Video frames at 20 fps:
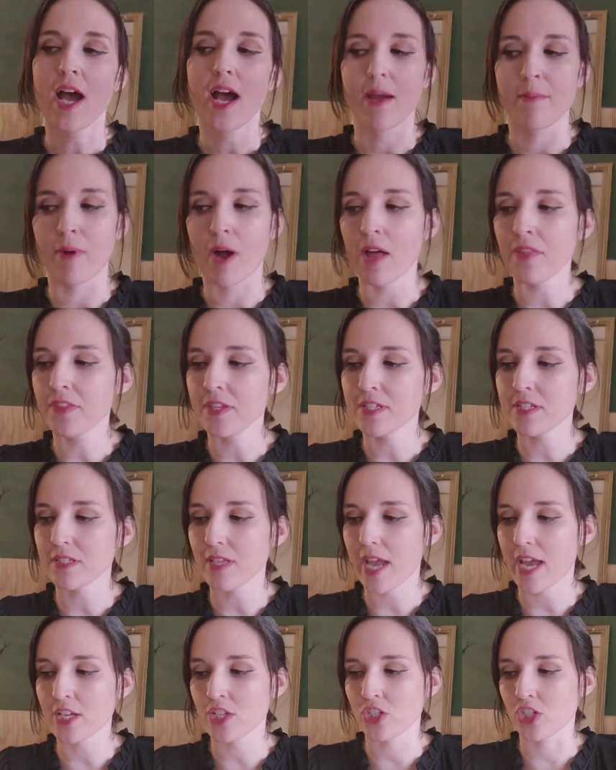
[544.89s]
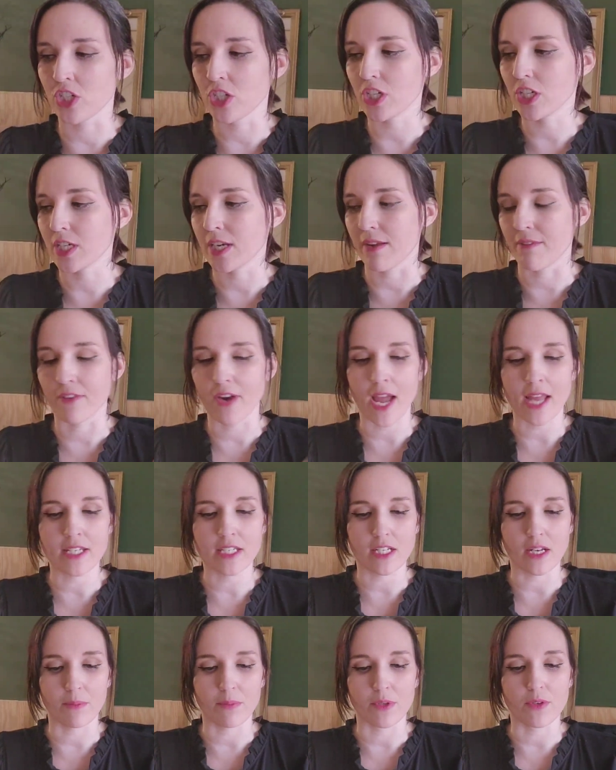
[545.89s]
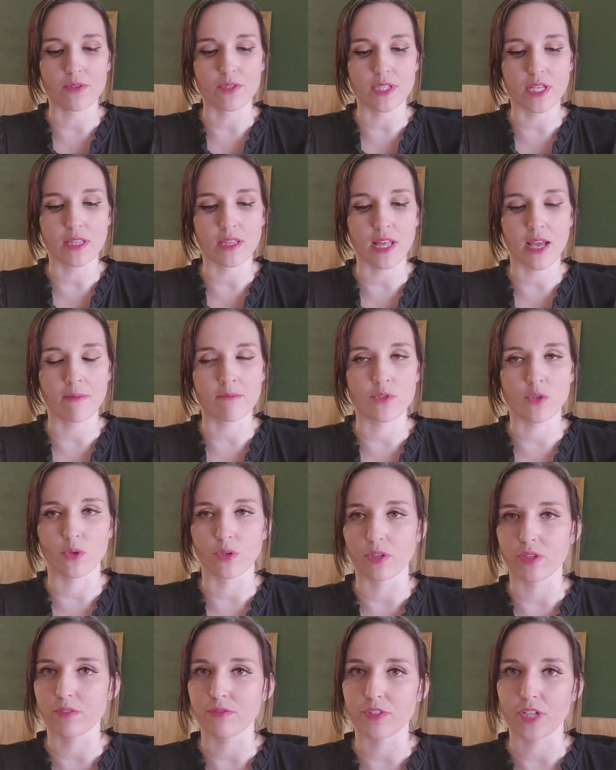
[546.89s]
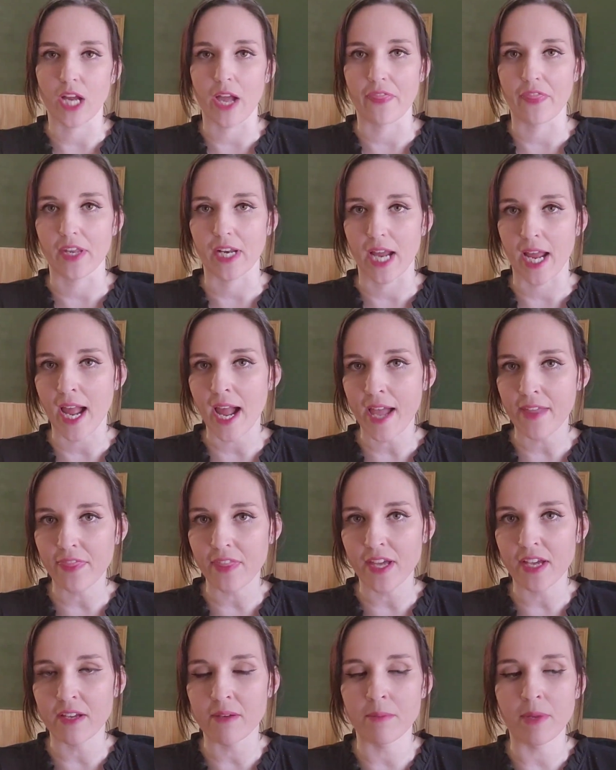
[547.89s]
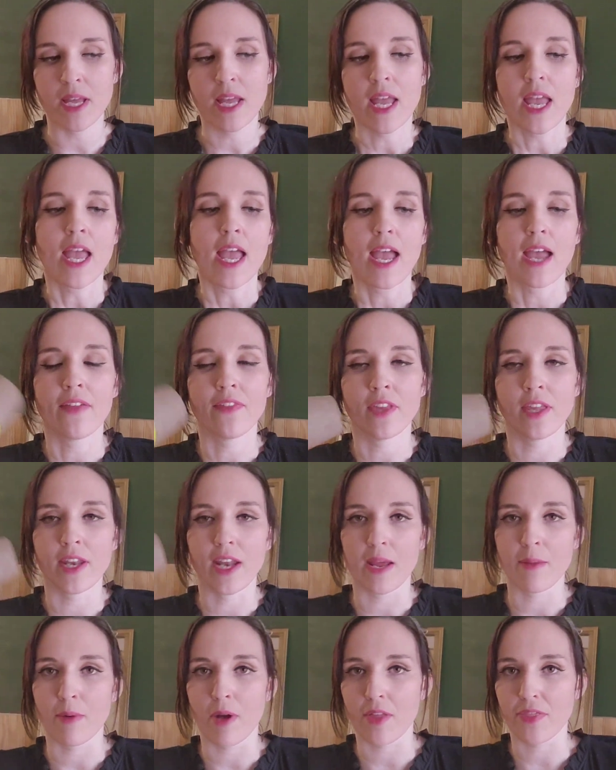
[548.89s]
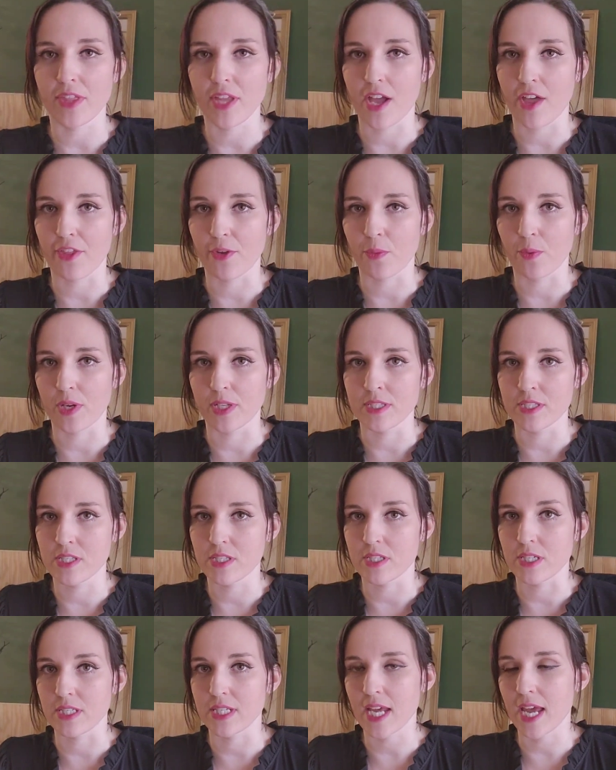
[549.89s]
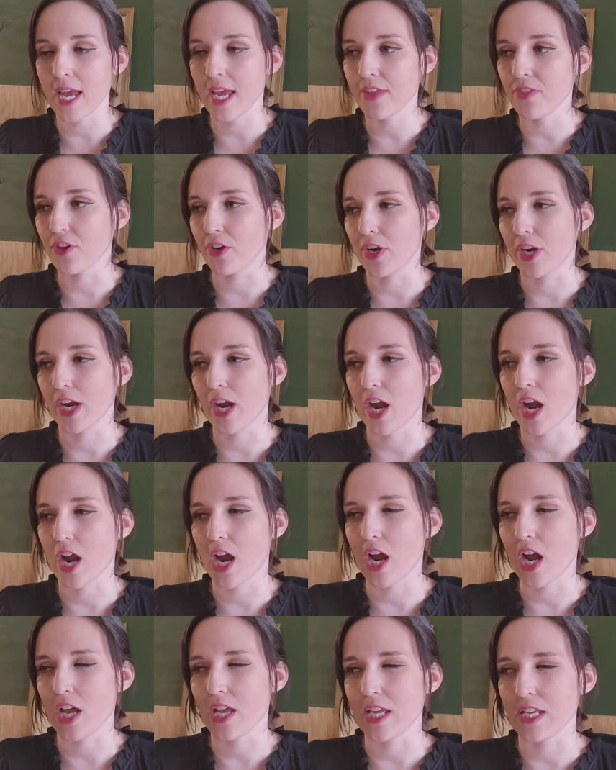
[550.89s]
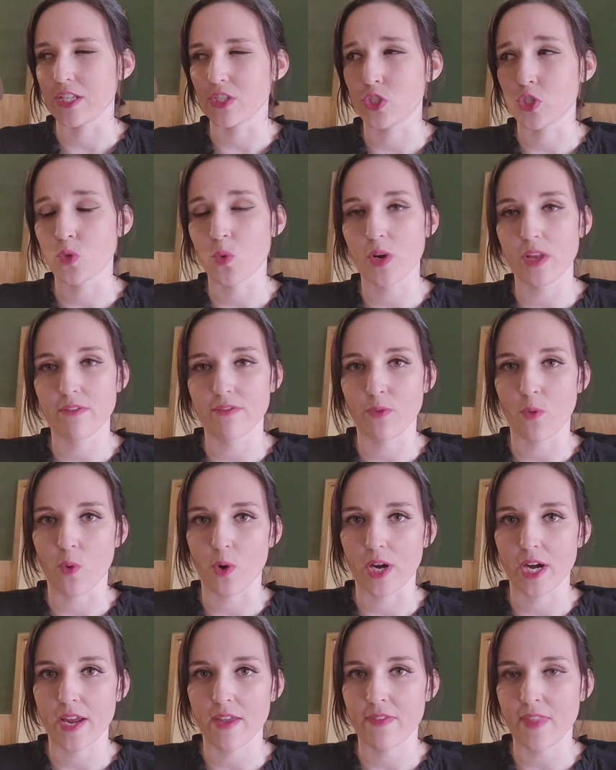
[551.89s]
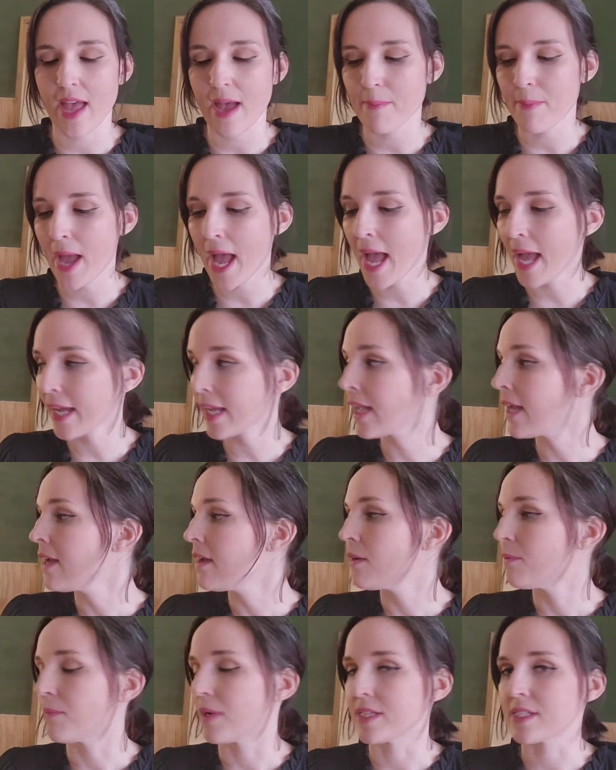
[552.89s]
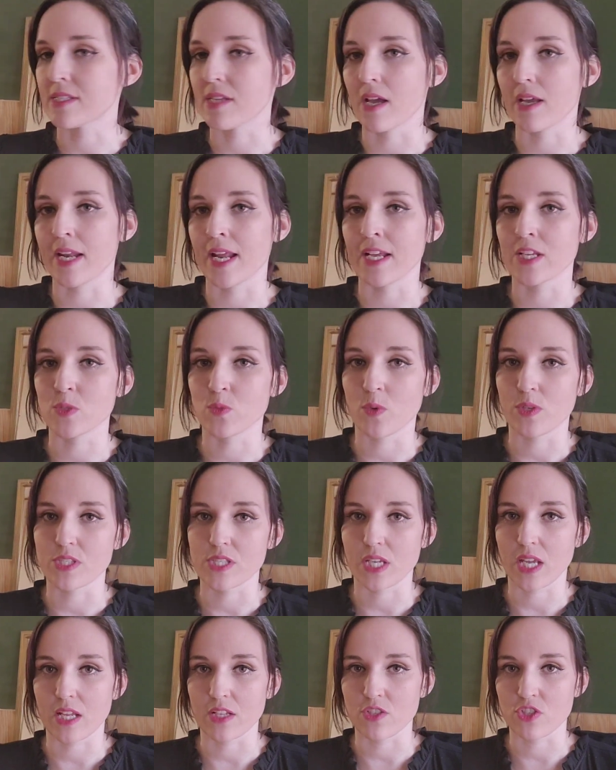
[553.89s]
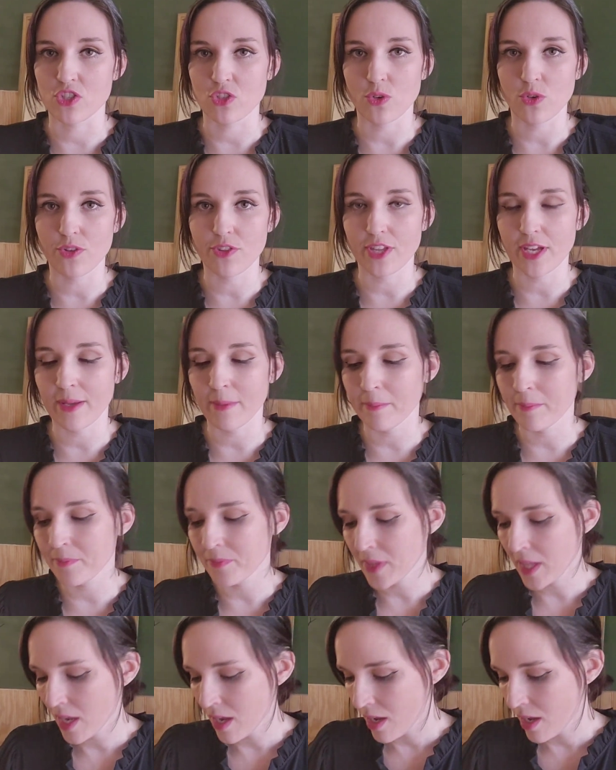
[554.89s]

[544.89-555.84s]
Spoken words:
I bought these last year and never ended up using them. Totally forgot that I had them. And then I bought the other ones today. There is 24 in that pack. My son has once again stole them.